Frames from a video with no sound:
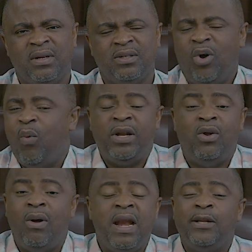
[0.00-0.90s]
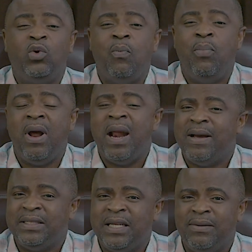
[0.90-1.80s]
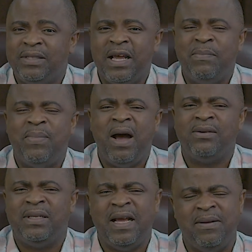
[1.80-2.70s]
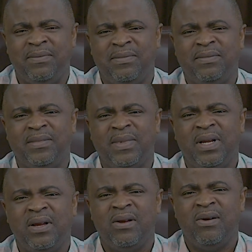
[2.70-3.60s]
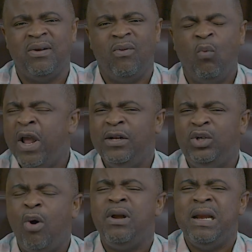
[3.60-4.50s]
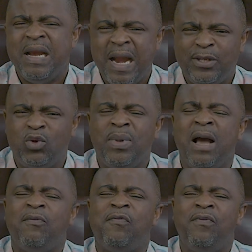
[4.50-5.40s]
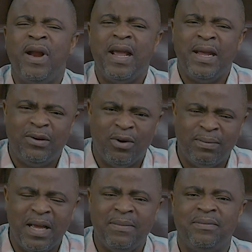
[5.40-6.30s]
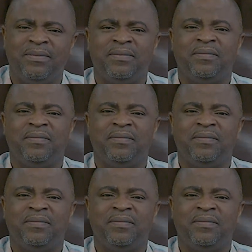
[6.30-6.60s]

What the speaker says: So we don't need to bother ourselves about them. We don't need to be afraid of them.